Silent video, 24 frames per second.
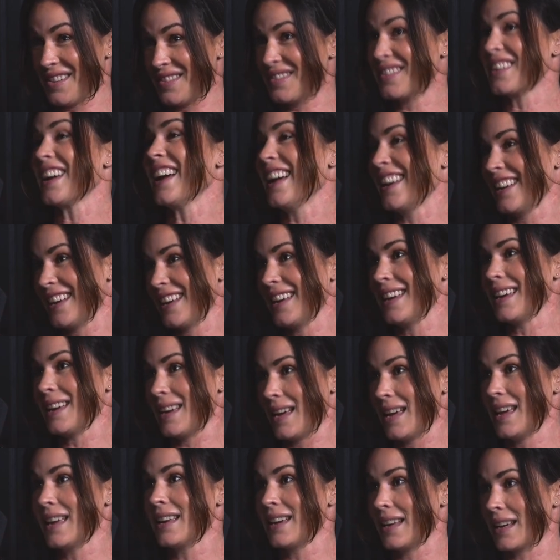and it
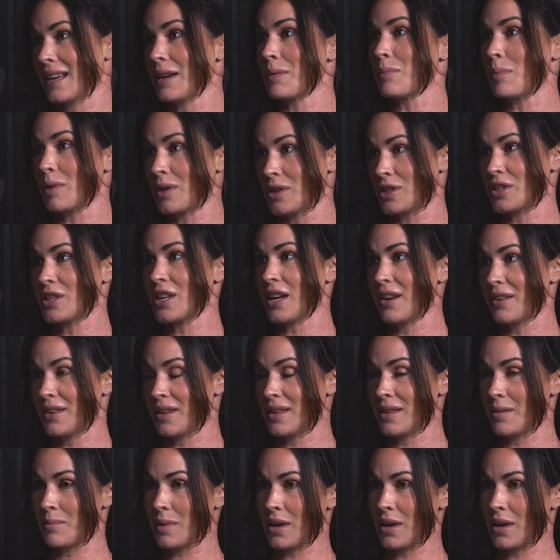can push down on the